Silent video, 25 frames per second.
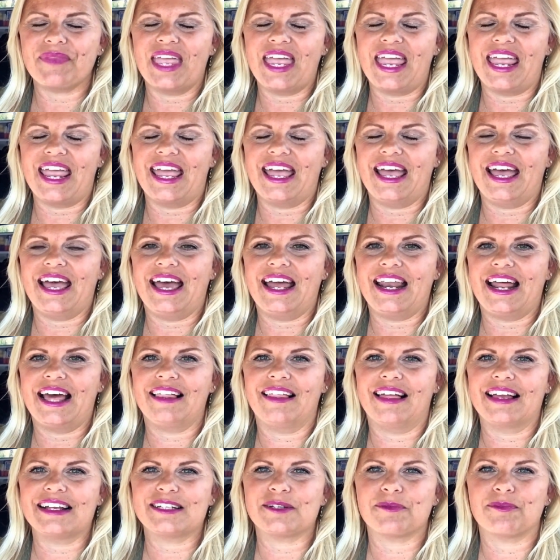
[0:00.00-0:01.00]
and
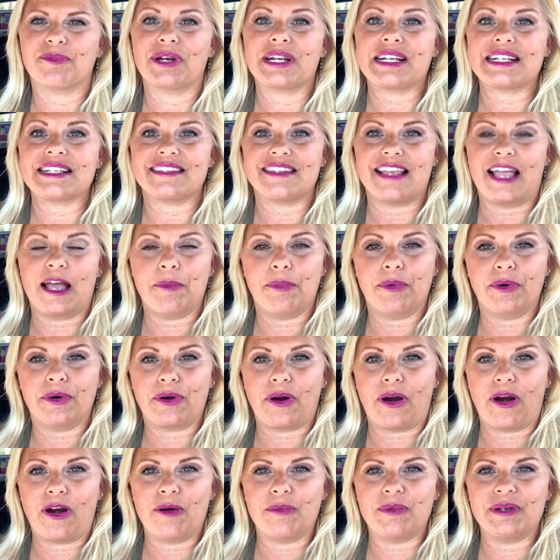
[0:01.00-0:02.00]
I like to bring sample
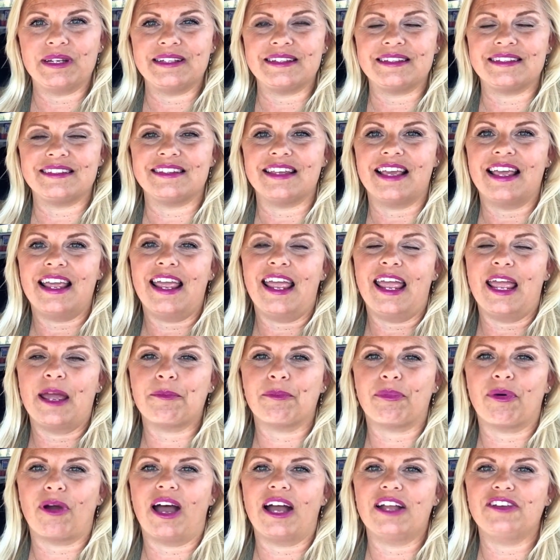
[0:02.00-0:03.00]
garments
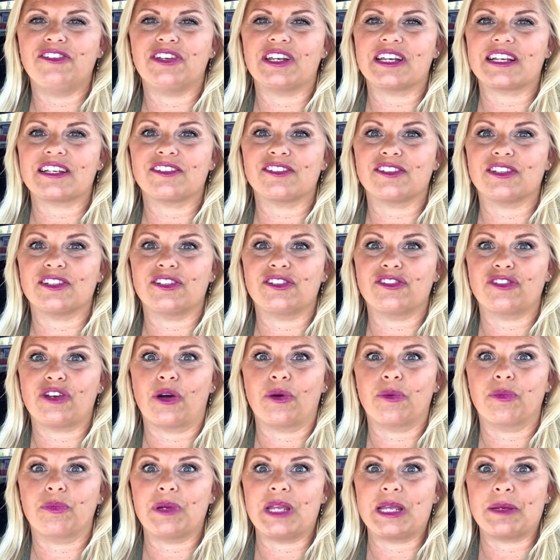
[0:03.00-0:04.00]
and projects to
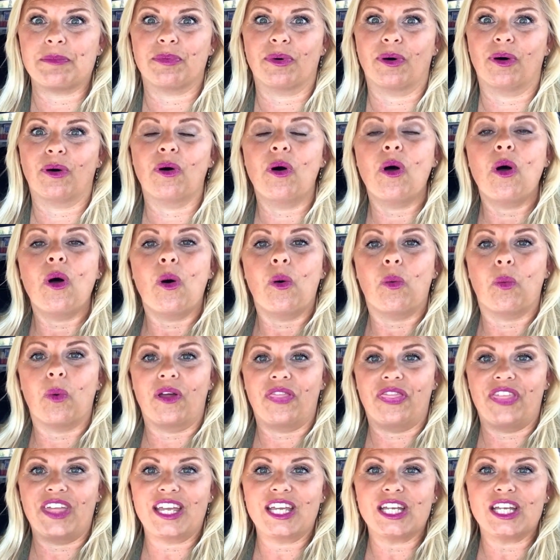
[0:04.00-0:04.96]
show people what they